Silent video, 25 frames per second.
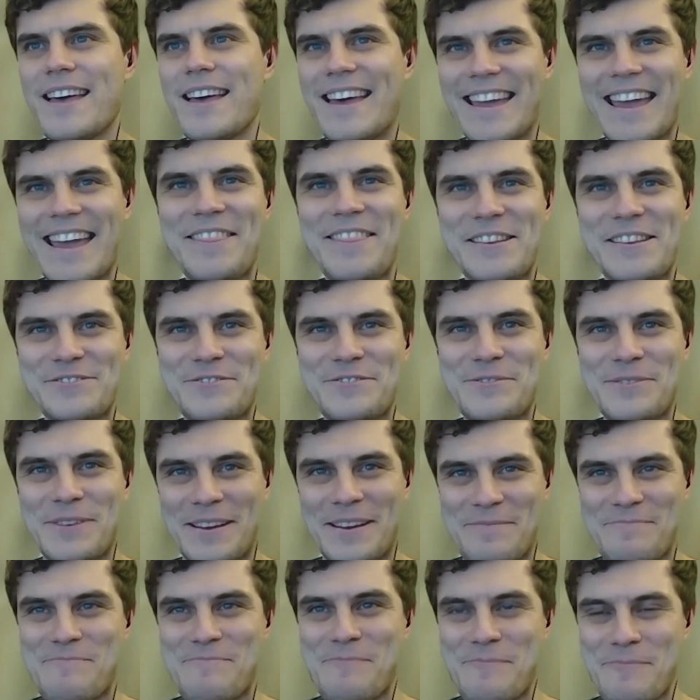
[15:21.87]
these are all
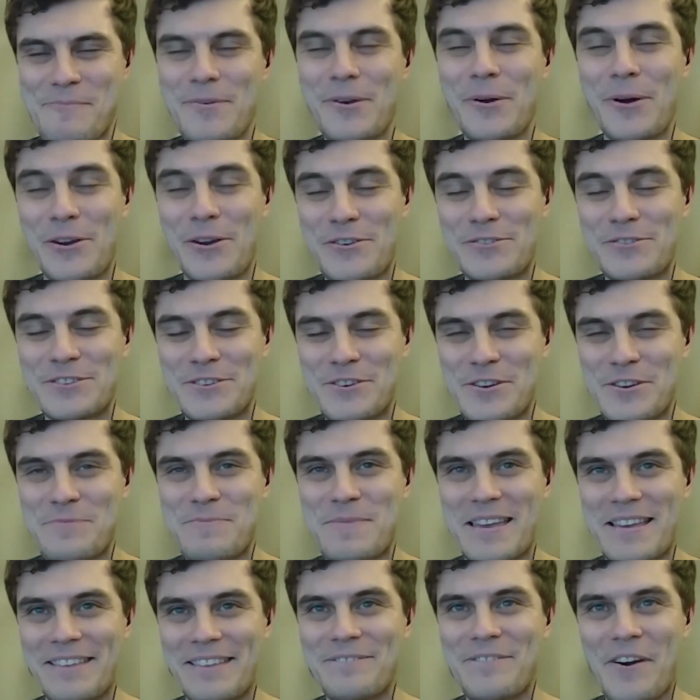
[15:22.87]
like questions that could
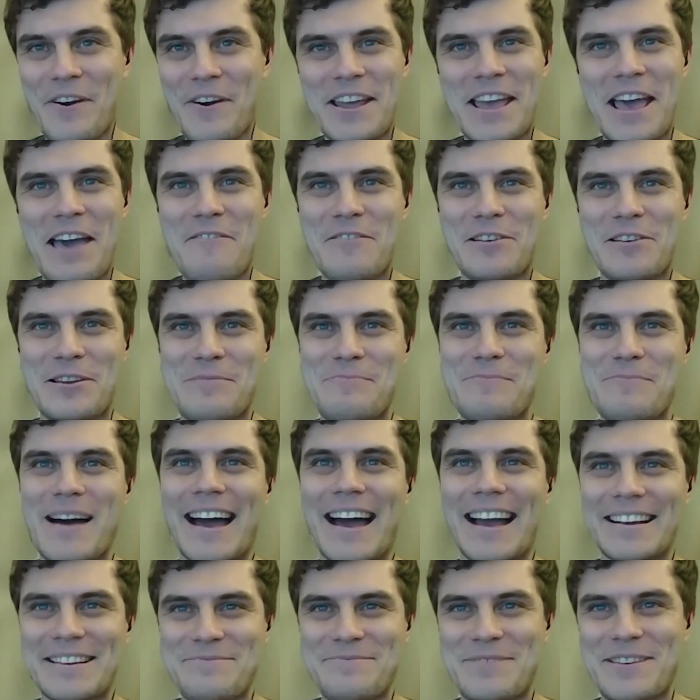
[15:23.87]
be very heavily
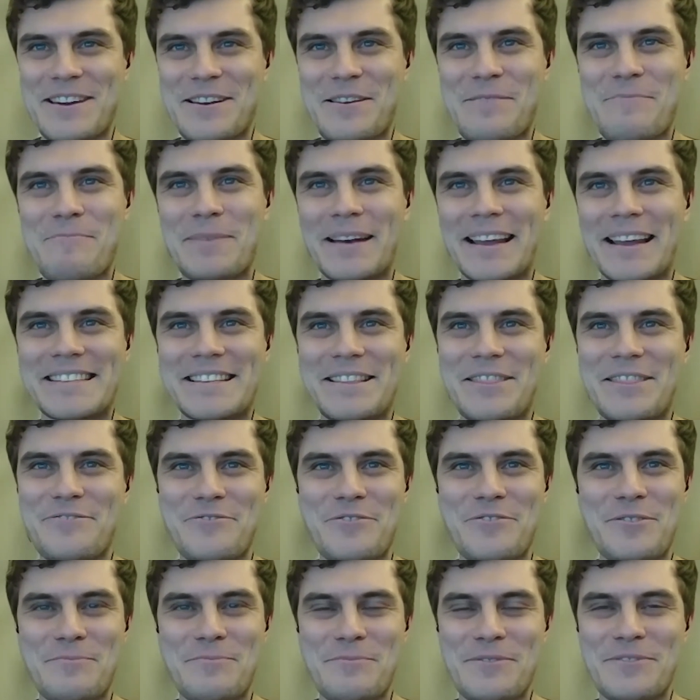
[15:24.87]
unpacked, and we're kind of blitzing
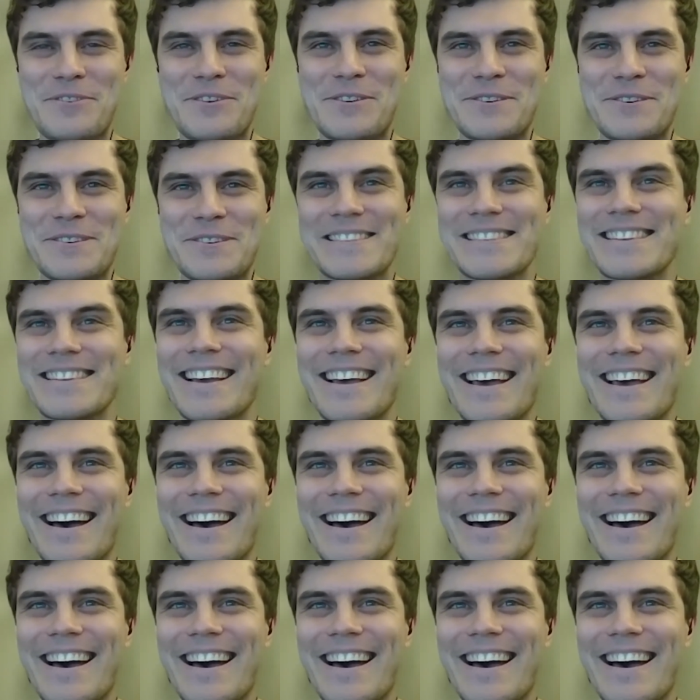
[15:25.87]
through them, of course.